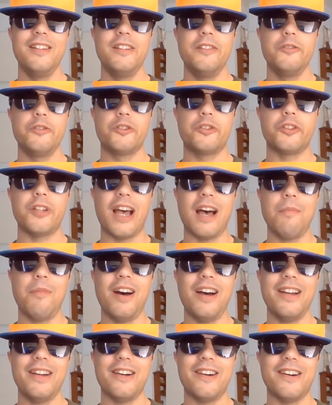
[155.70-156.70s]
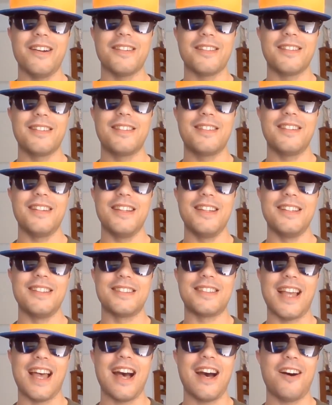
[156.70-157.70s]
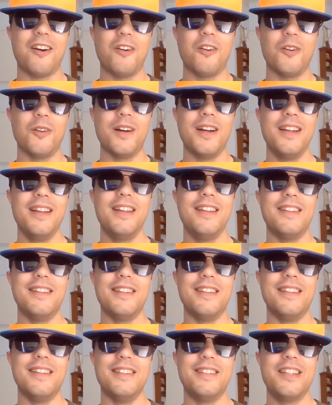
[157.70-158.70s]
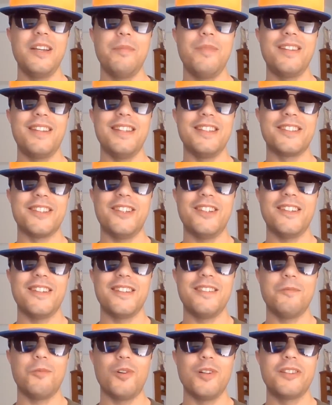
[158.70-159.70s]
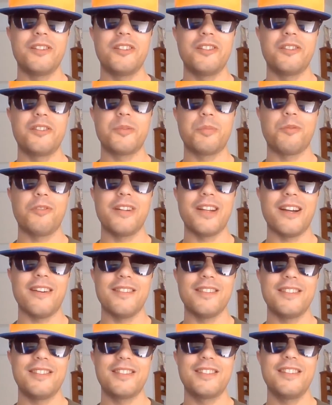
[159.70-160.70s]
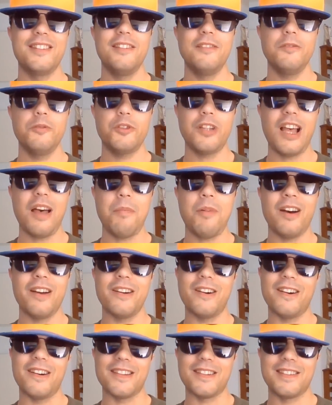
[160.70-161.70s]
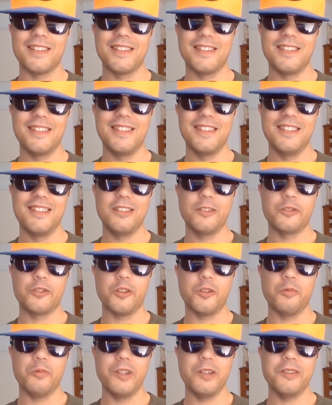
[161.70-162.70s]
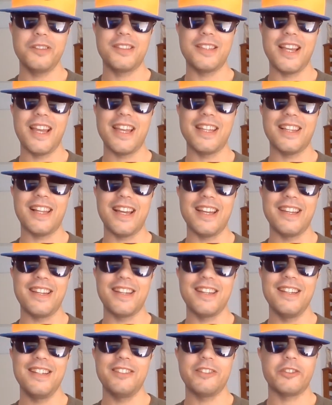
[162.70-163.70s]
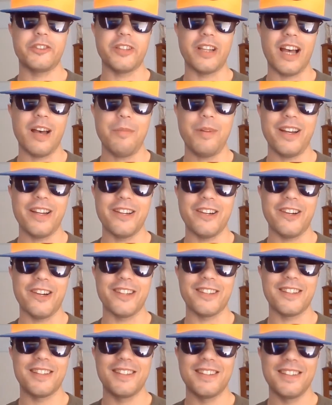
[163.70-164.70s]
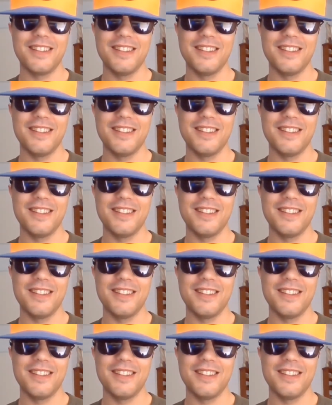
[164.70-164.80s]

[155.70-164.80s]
C'baoth is how Timothy Zahn wants us to pronounce C'baoth. So we'll say it like C'baoth.